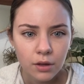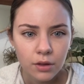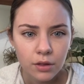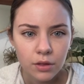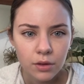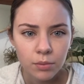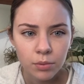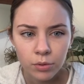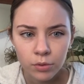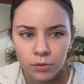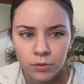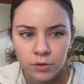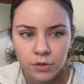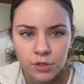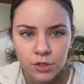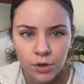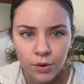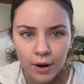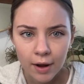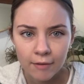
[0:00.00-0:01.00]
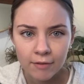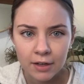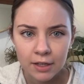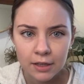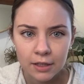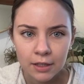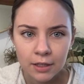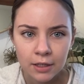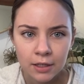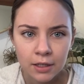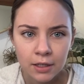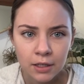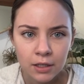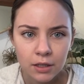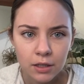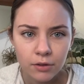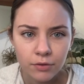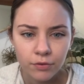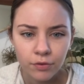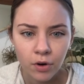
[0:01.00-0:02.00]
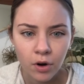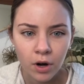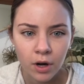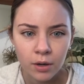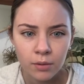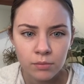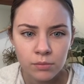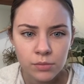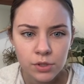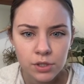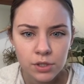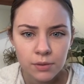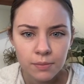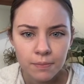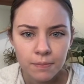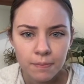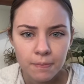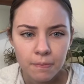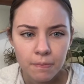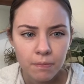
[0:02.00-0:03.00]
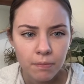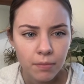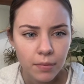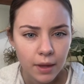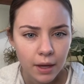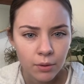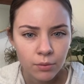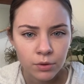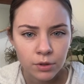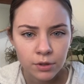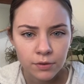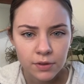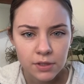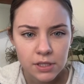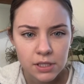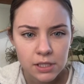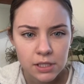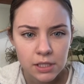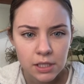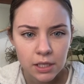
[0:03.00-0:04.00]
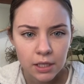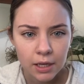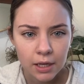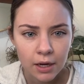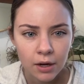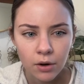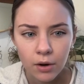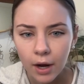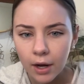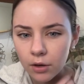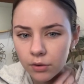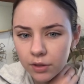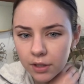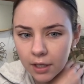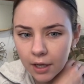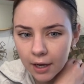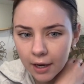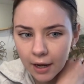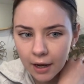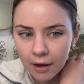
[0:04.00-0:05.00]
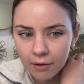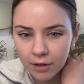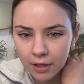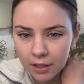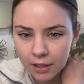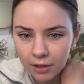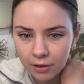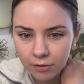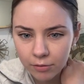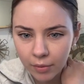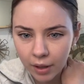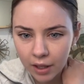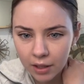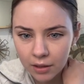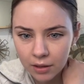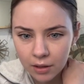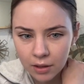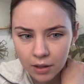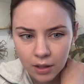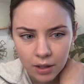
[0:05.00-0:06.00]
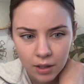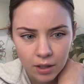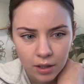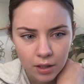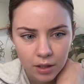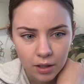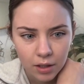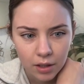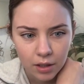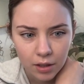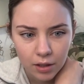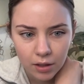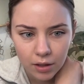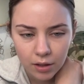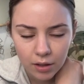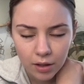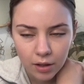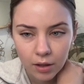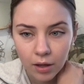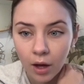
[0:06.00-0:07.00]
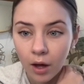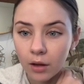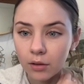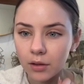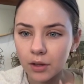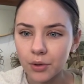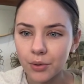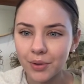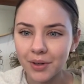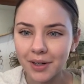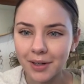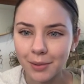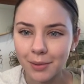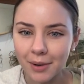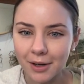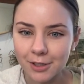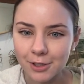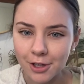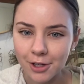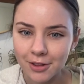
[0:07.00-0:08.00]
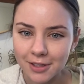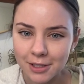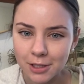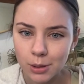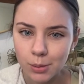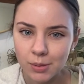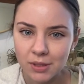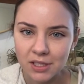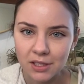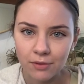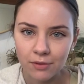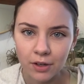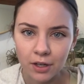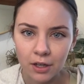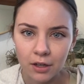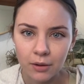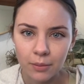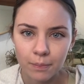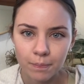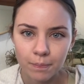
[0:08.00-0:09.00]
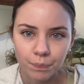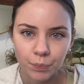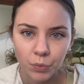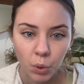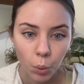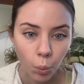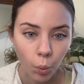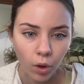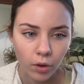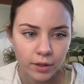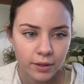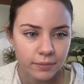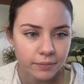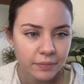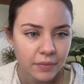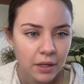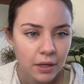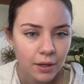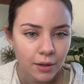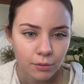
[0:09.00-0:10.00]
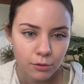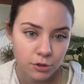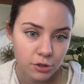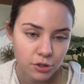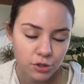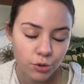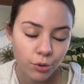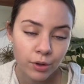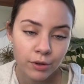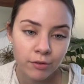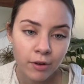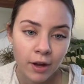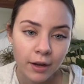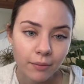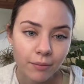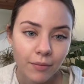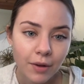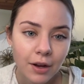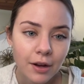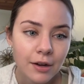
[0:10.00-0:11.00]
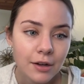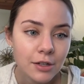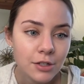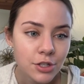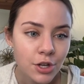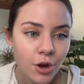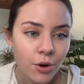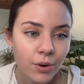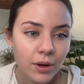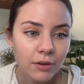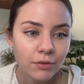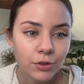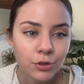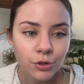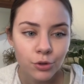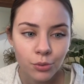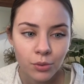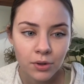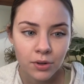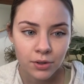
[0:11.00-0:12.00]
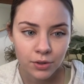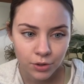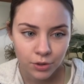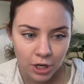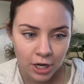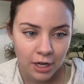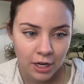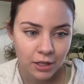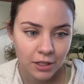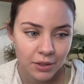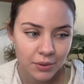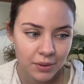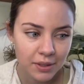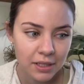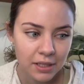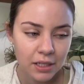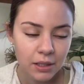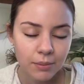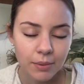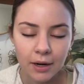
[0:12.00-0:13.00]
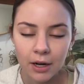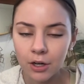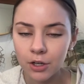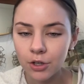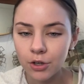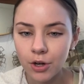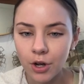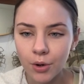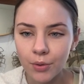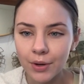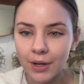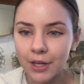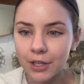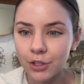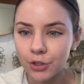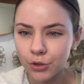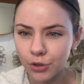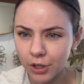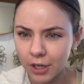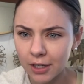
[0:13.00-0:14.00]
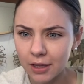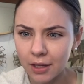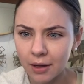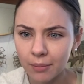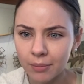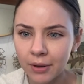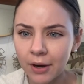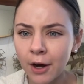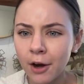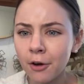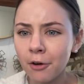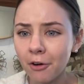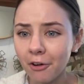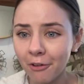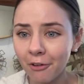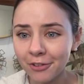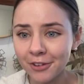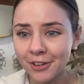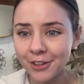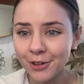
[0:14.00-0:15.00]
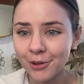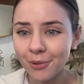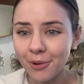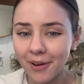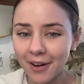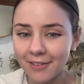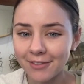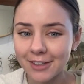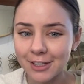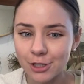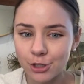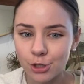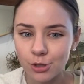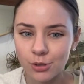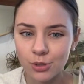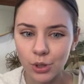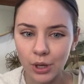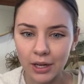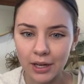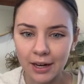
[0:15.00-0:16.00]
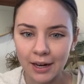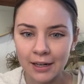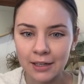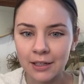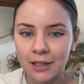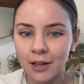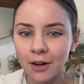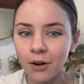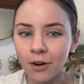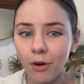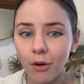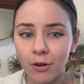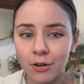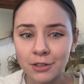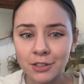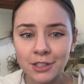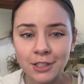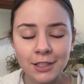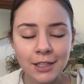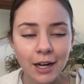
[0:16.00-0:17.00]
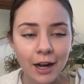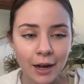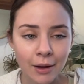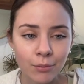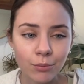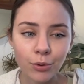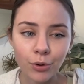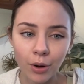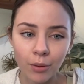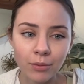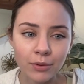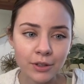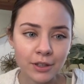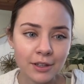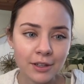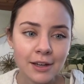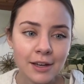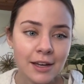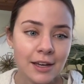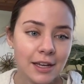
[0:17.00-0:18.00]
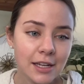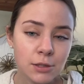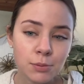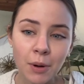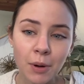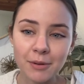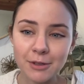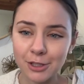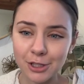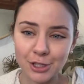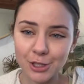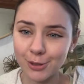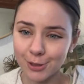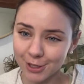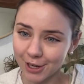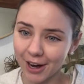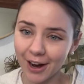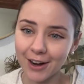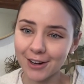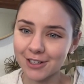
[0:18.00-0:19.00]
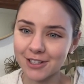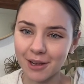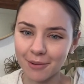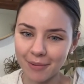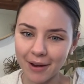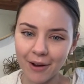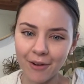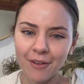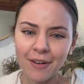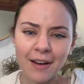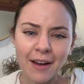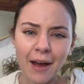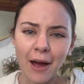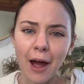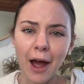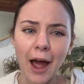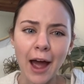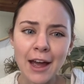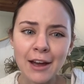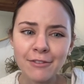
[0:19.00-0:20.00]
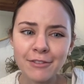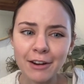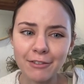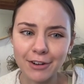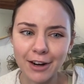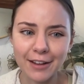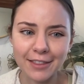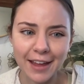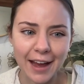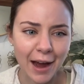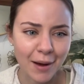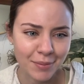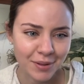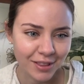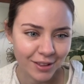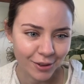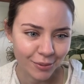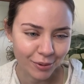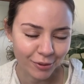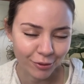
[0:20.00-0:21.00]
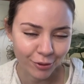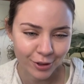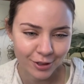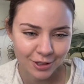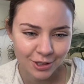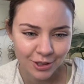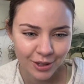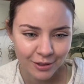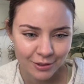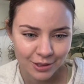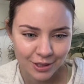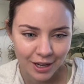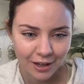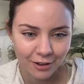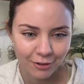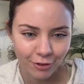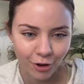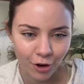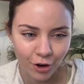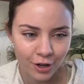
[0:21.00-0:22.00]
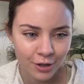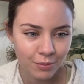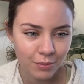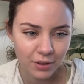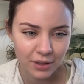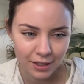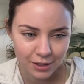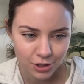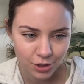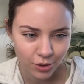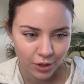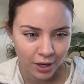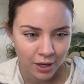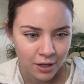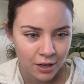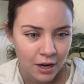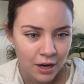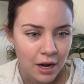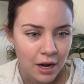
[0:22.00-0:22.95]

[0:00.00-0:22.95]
the pools don't have anything in it. The farms, I wonder if this is an account. I don't think I have any of my liquidity pairs on this specific wallet, which is totally fine. So if you do want to create a liquidity pair, you go in, you create that pair. Hopefully you won't have issues like I did. Honestly, it's probably just user error somehow. I have never had that happen though before, so that was kind of odd, but that's okay.